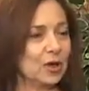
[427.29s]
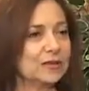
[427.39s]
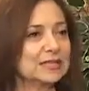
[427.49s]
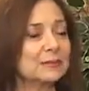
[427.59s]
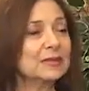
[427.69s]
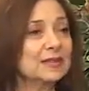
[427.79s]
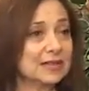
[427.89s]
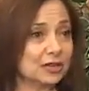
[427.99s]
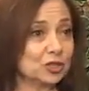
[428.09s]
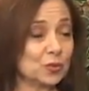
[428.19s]
Some of the
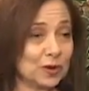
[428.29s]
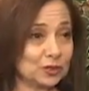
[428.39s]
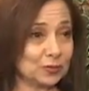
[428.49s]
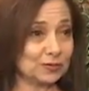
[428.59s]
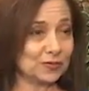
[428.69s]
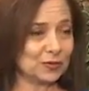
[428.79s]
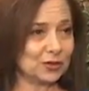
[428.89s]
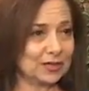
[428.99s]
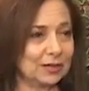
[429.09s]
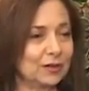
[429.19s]
things you want to
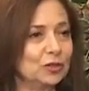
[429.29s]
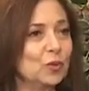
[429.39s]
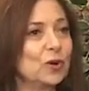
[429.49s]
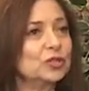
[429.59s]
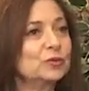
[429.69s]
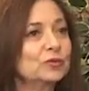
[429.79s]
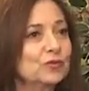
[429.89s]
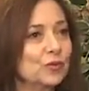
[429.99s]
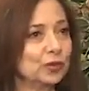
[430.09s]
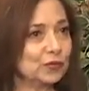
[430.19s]
avoid. You want to
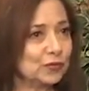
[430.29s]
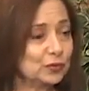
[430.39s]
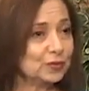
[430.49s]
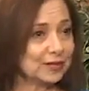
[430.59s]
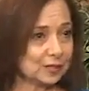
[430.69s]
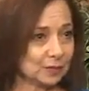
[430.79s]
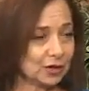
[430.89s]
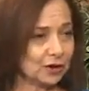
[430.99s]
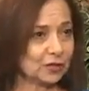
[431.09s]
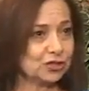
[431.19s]
avoid food that's
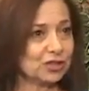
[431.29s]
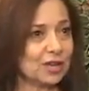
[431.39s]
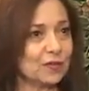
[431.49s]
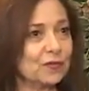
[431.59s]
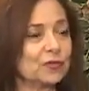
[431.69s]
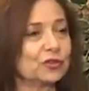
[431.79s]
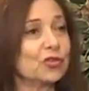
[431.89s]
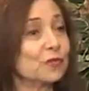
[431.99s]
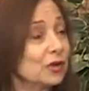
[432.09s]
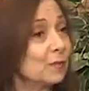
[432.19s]
been on the shelf for
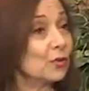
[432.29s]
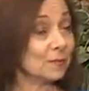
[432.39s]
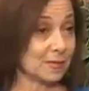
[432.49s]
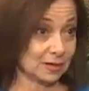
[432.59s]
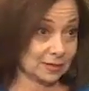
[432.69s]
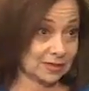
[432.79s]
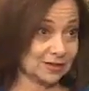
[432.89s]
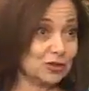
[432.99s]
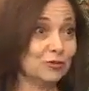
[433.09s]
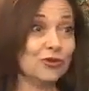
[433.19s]
three or more
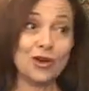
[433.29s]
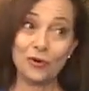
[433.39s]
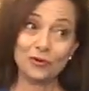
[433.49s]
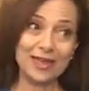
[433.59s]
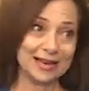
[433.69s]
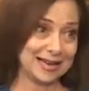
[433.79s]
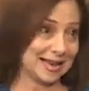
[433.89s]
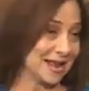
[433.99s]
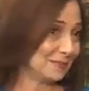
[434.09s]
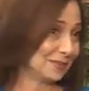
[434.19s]
months. You know that
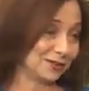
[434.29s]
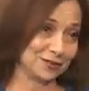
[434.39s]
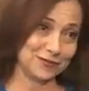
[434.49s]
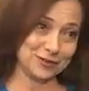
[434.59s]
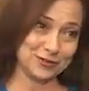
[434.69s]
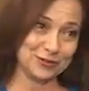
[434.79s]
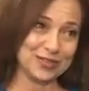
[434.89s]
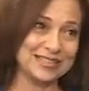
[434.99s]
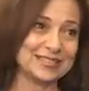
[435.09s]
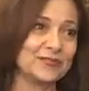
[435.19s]
cannot be good for you.
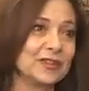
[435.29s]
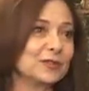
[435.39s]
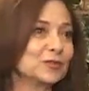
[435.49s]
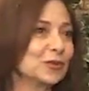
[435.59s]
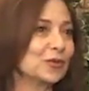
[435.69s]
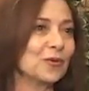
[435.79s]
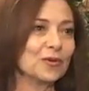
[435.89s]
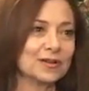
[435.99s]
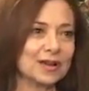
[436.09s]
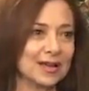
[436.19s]
It's filled with
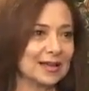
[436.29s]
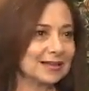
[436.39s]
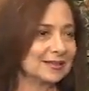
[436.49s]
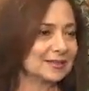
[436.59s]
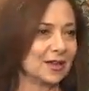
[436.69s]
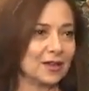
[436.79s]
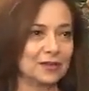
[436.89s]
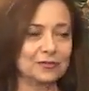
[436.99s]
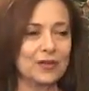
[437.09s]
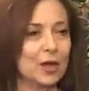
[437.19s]
all kinds
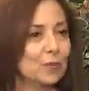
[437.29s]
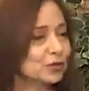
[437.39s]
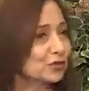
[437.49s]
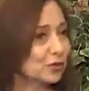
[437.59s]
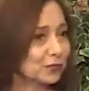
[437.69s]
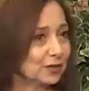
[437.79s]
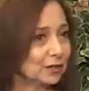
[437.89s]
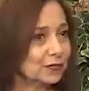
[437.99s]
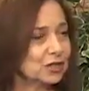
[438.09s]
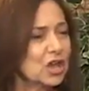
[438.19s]
of
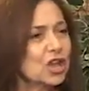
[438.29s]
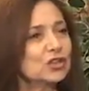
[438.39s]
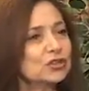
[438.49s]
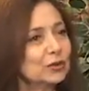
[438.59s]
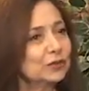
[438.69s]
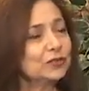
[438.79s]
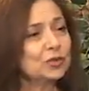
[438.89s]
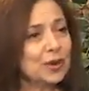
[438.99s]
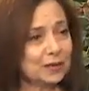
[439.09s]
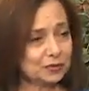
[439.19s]
preservatives. So if
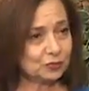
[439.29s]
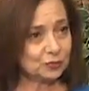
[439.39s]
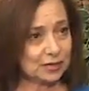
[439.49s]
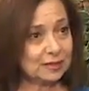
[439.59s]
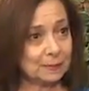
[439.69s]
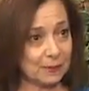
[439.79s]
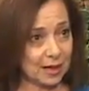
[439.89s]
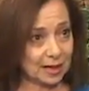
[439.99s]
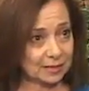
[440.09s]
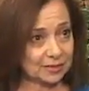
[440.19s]
you have to read the
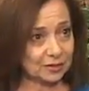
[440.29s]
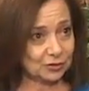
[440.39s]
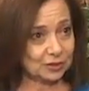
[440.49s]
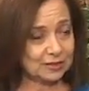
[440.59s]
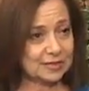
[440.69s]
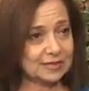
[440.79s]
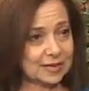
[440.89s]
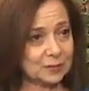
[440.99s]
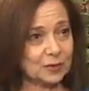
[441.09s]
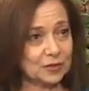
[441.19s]
box in order to
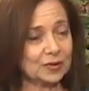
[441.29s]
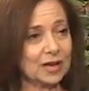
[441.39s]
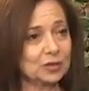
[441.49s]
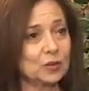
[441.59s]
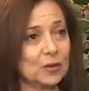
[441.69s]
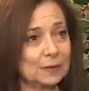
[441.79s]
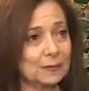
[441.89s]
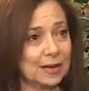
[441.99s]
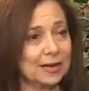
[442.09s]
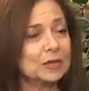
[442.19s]
decide whether or not you want to
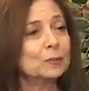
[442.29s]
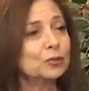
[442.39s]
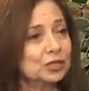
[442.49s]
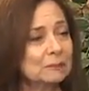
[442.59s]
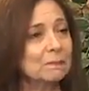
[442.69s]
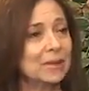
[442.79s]
buy it, put it